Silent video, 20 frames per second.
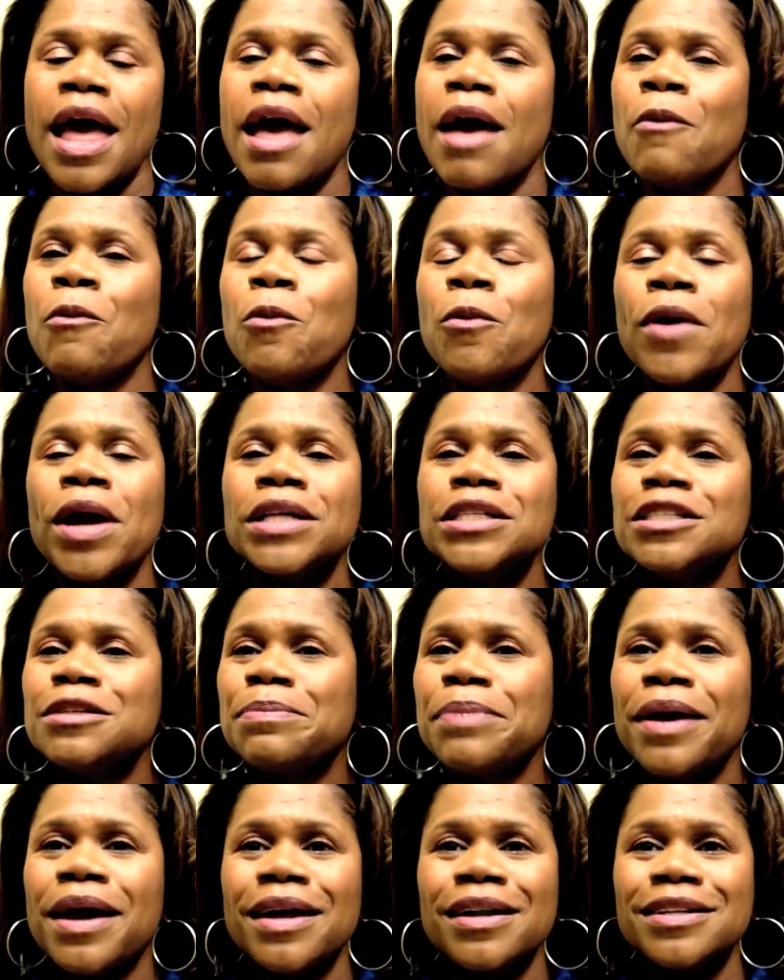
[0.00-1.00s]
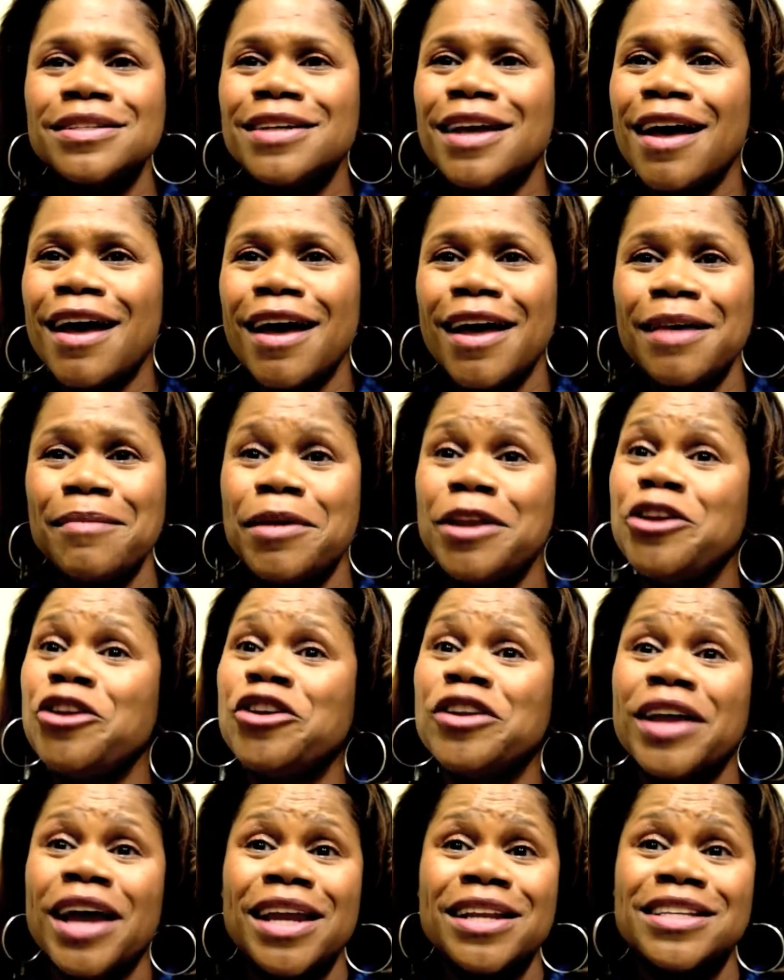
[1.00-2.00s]
Once upon a time in the
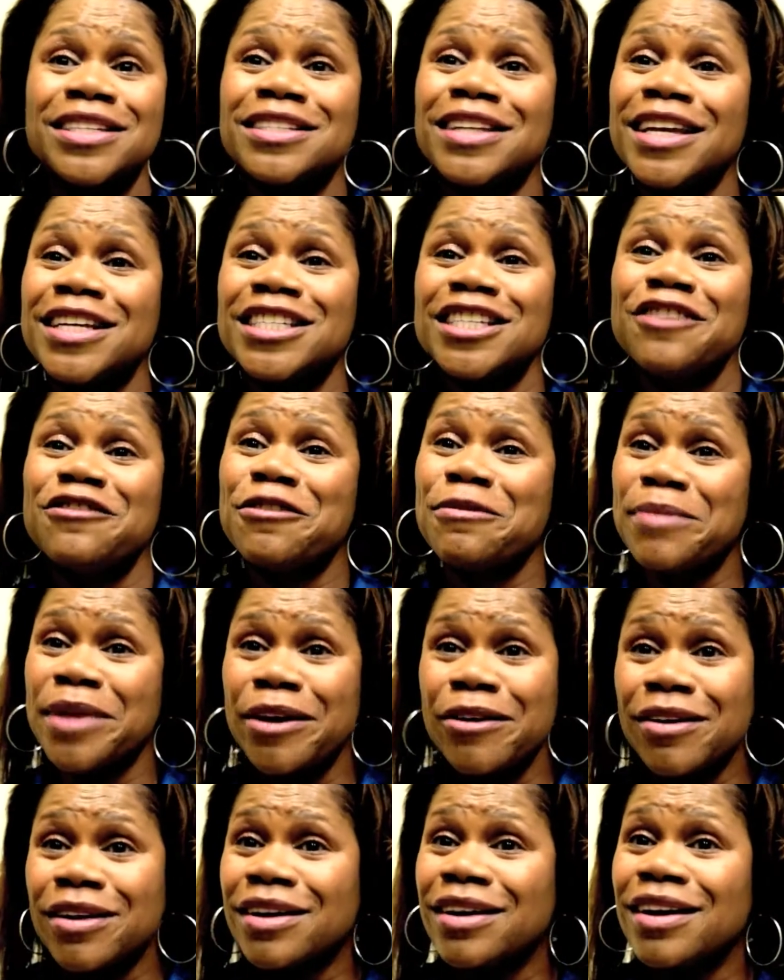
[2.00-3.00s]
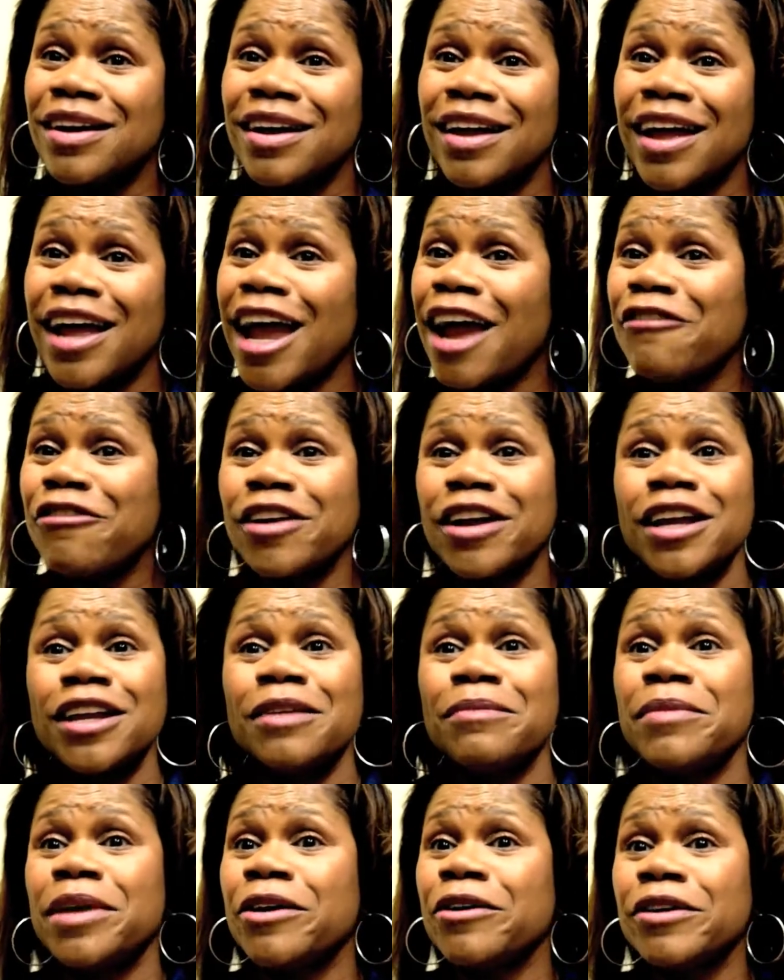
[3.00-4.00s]
United States of America, African
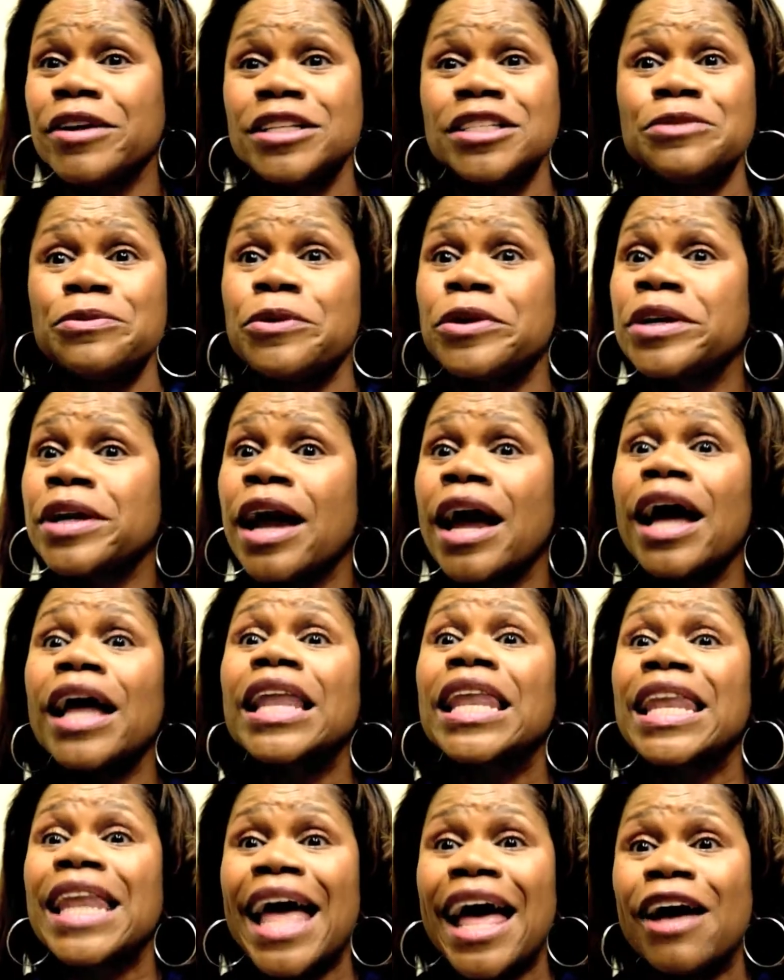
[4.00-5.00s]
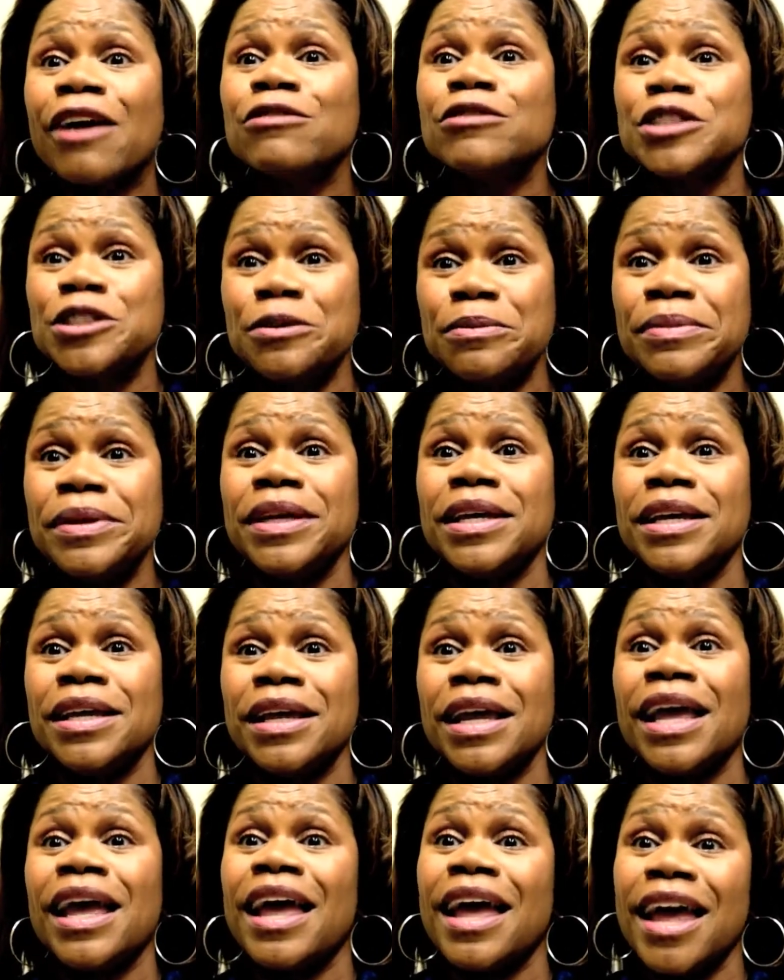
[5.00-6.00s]
Americans were not allowed to be
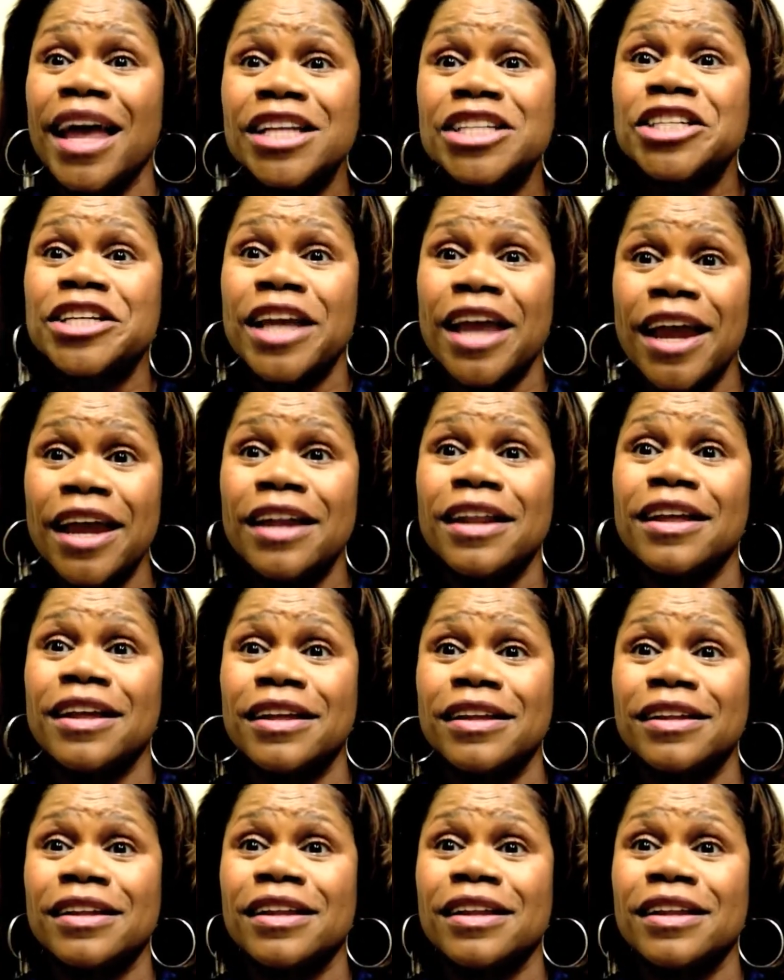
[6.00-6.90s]
educated.